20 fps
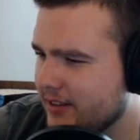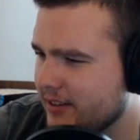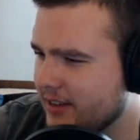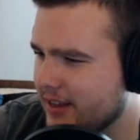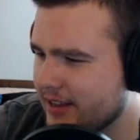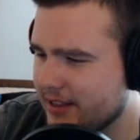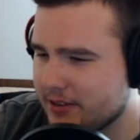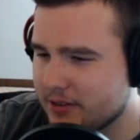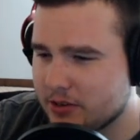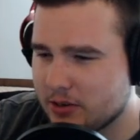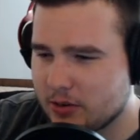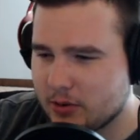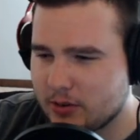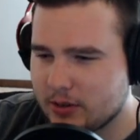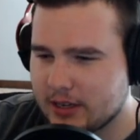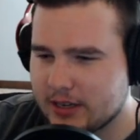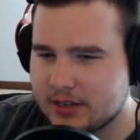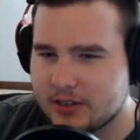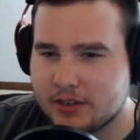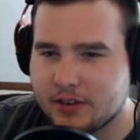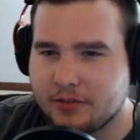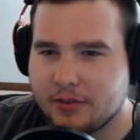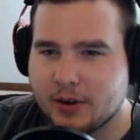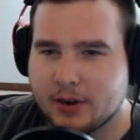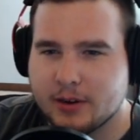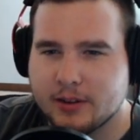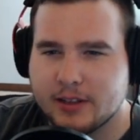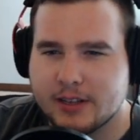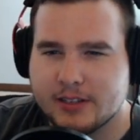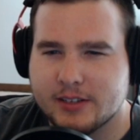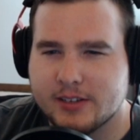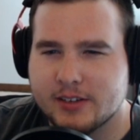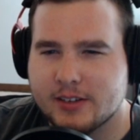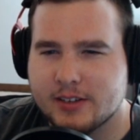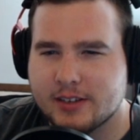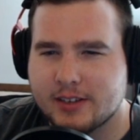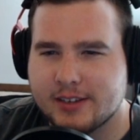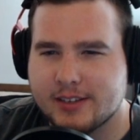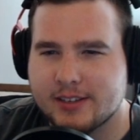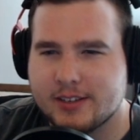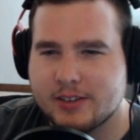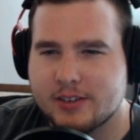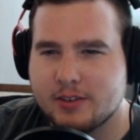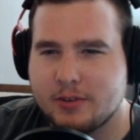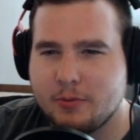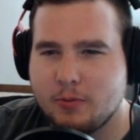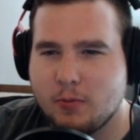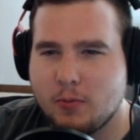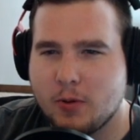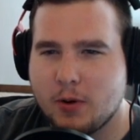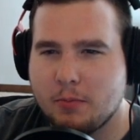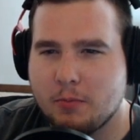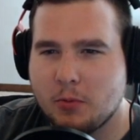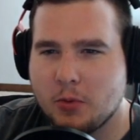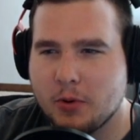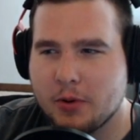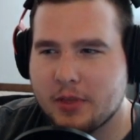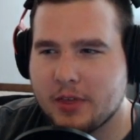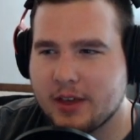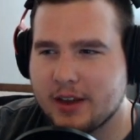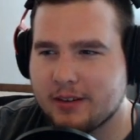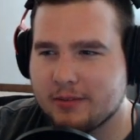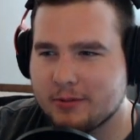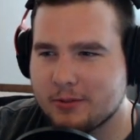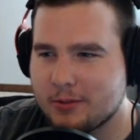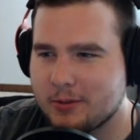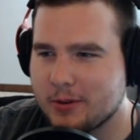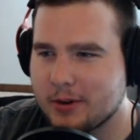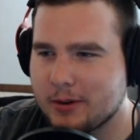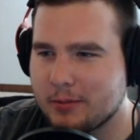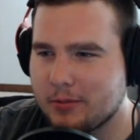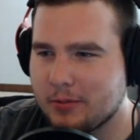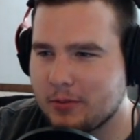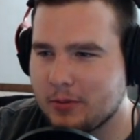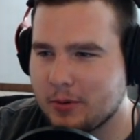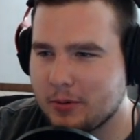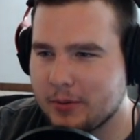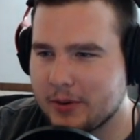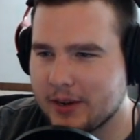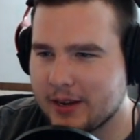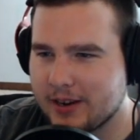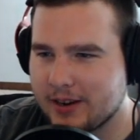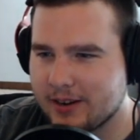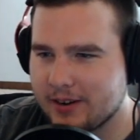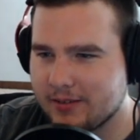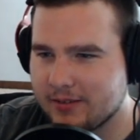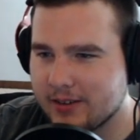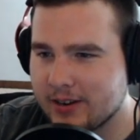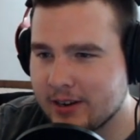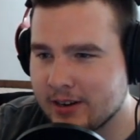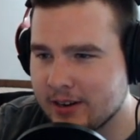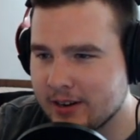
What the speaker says: Yeah, there's a whole lot of stuff here. Let's do one more thing real quick before we get going.